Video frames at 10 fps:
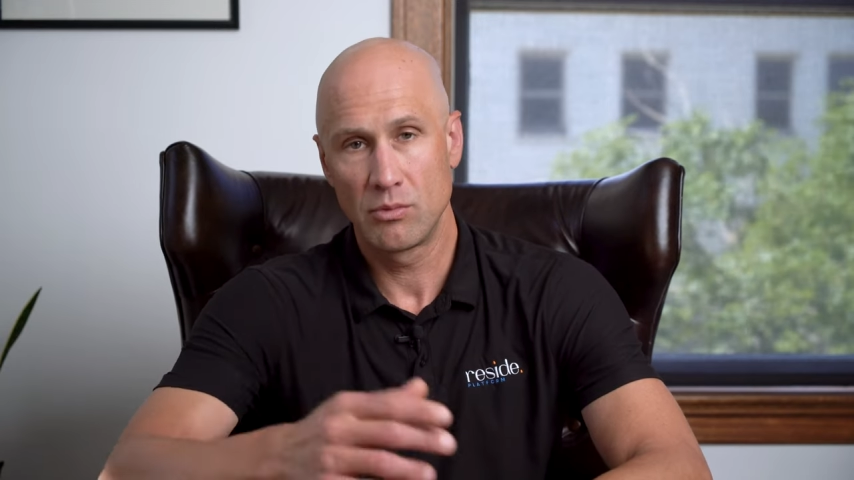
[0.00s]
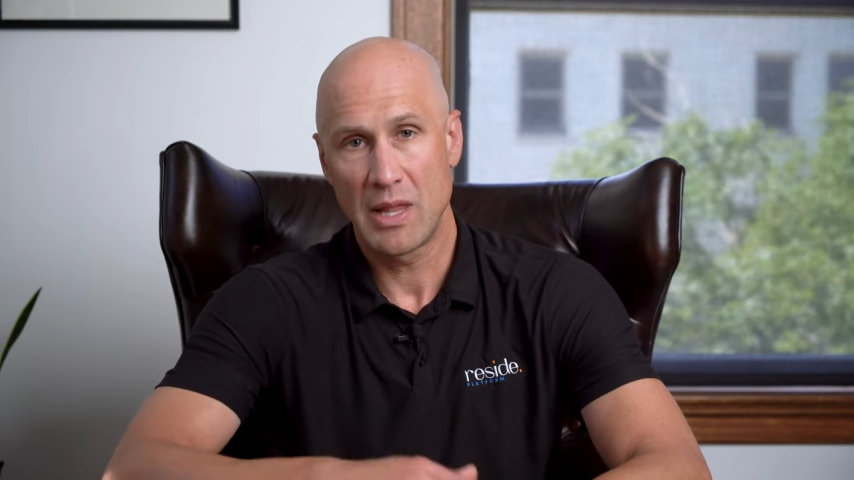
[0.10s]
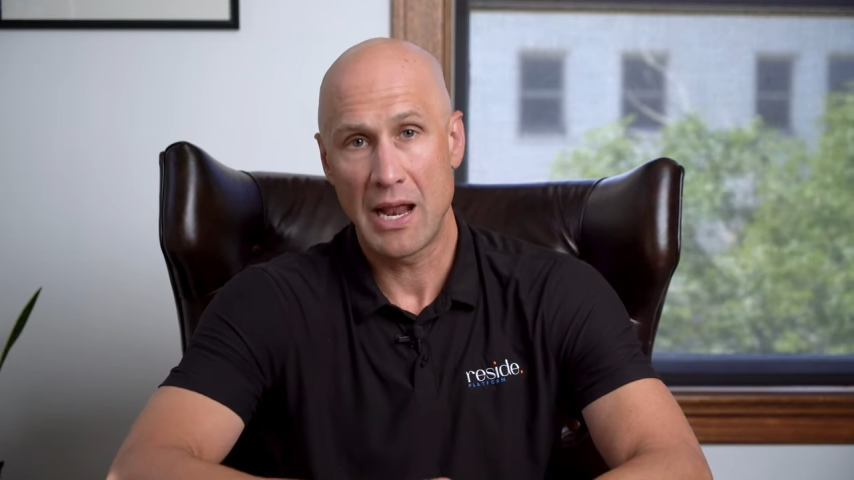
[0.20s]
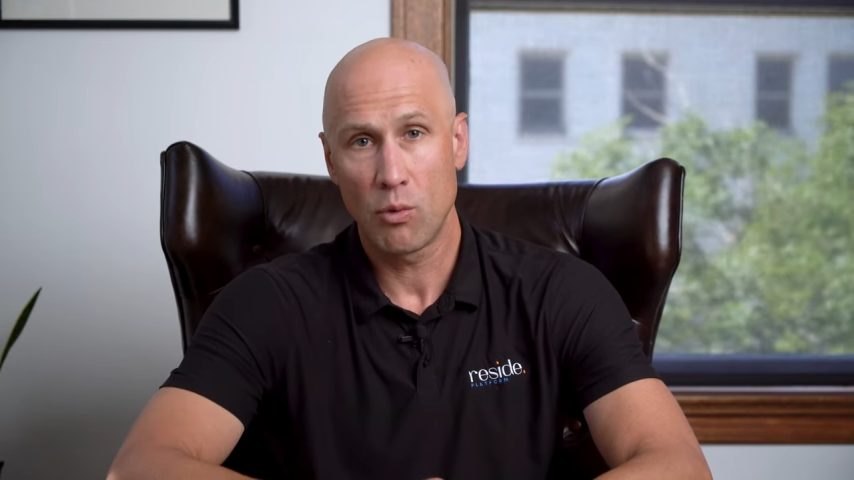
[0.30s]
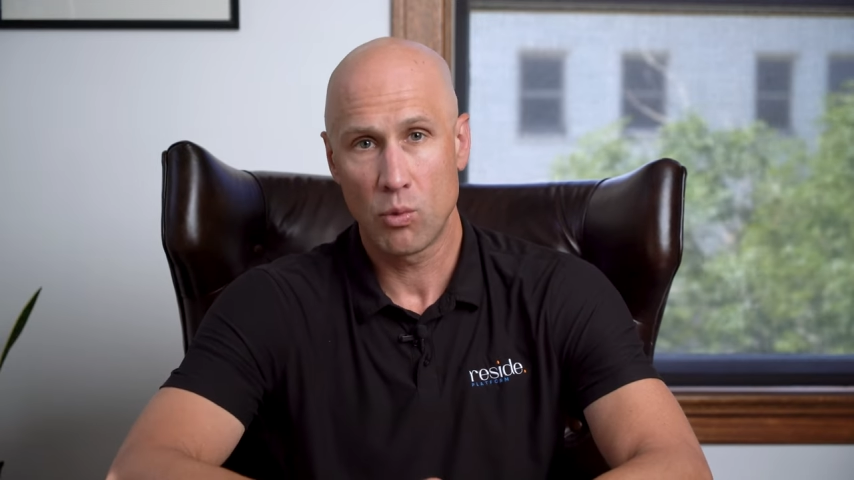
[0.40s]

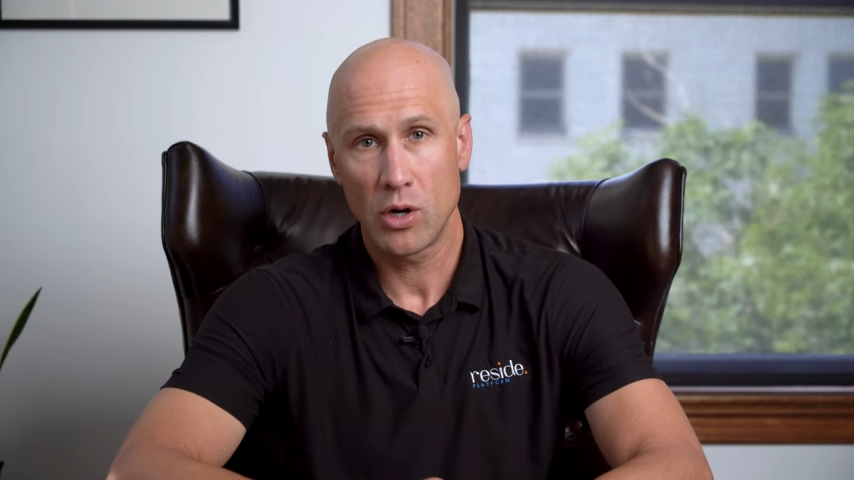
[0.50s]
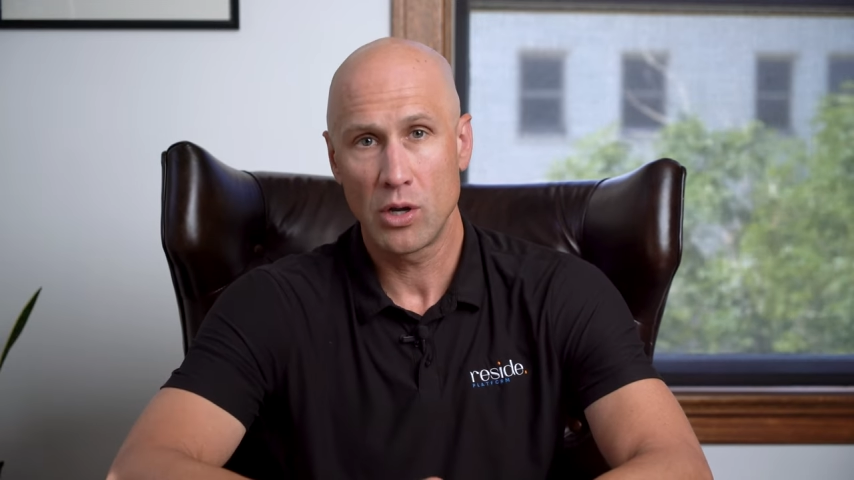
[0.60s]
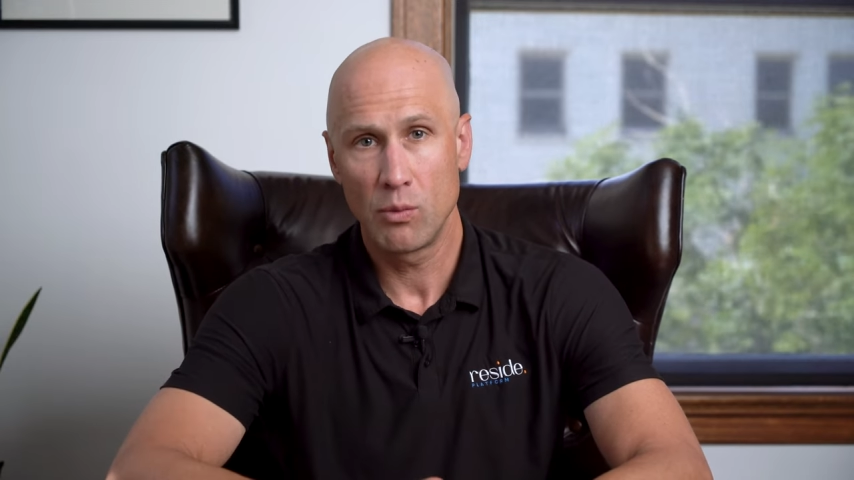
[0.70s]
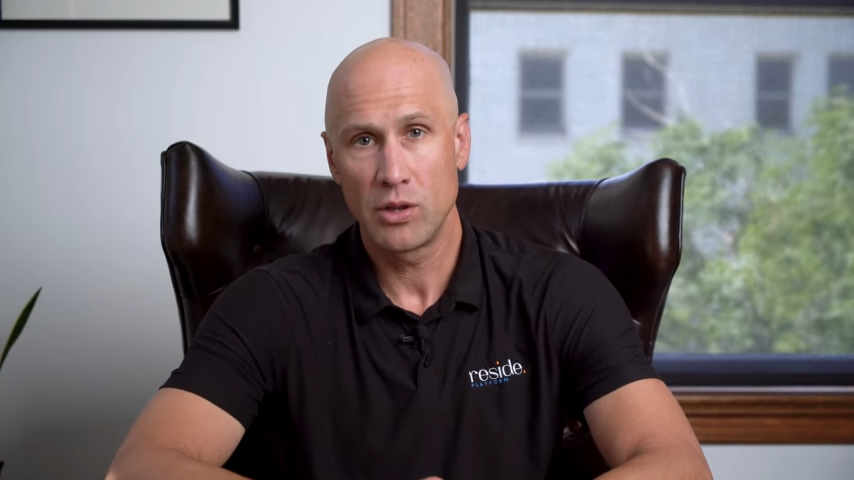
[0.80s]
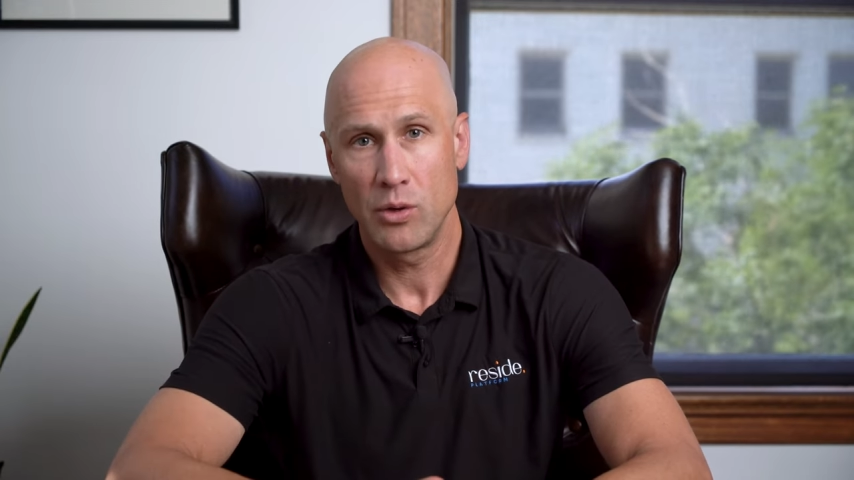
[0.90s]
that are
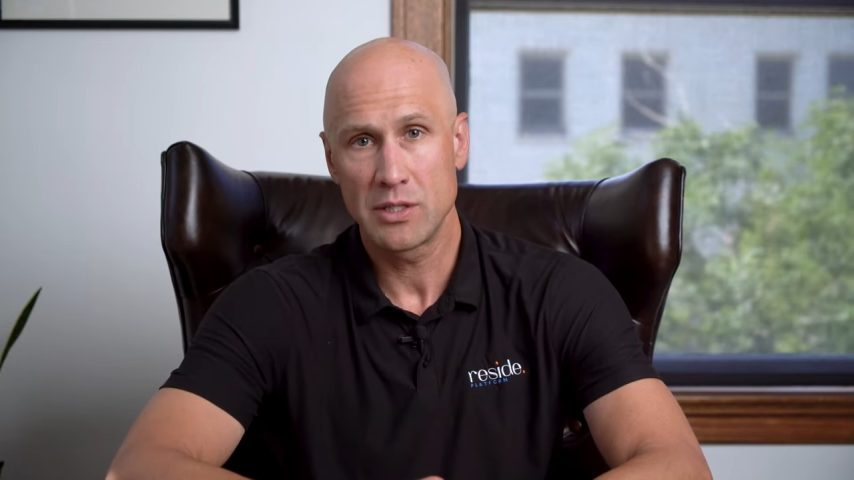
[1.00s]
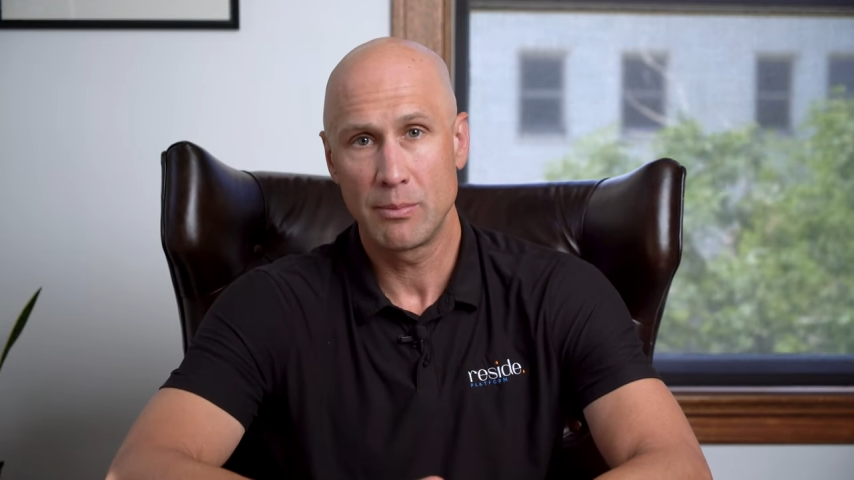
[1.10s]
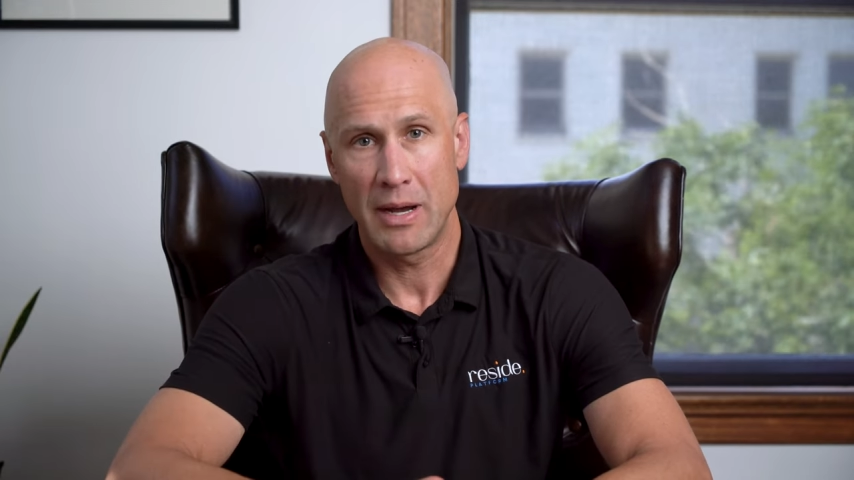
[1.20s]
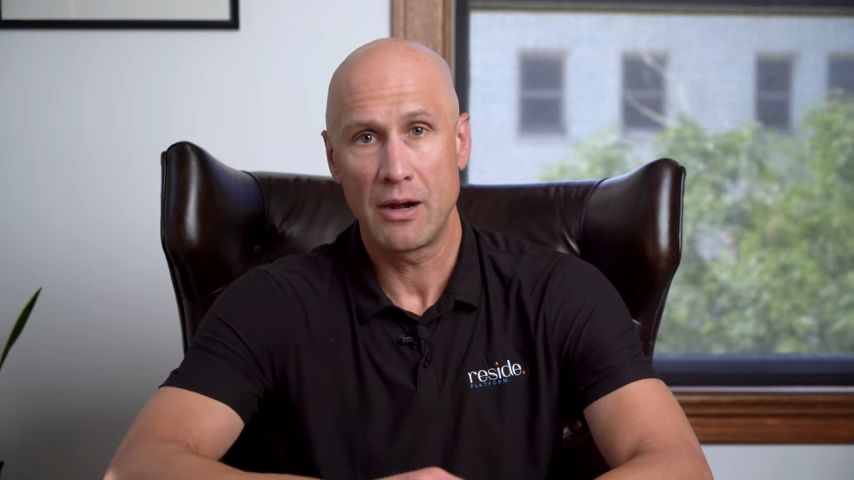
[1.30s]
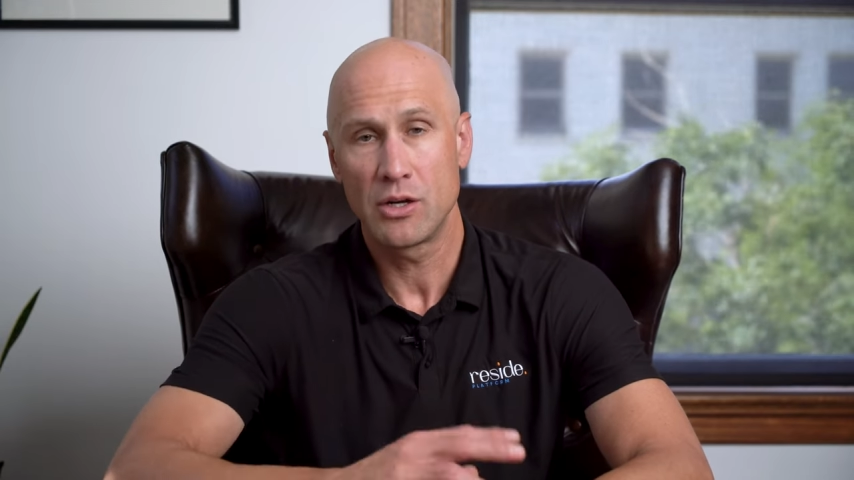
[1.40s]
working with you as
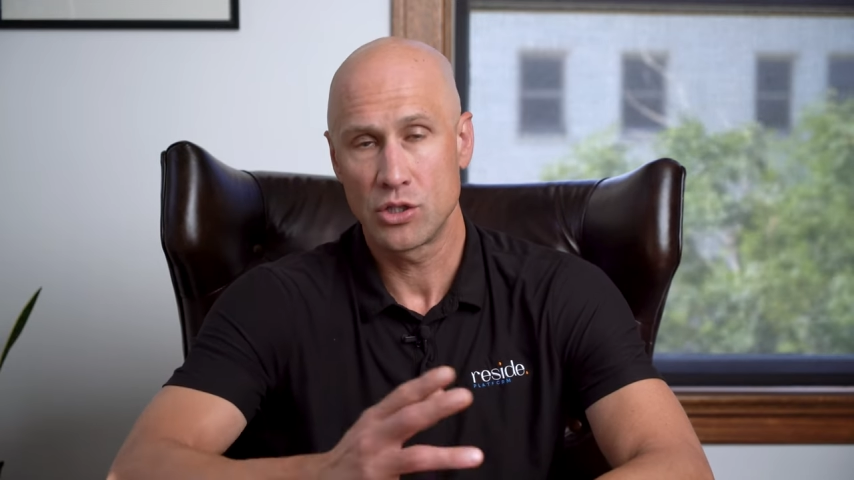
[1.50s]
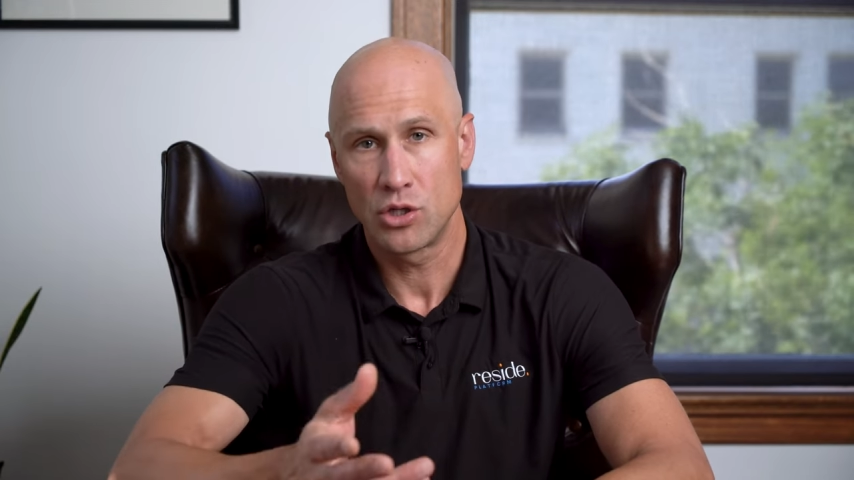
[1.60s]
a buyer to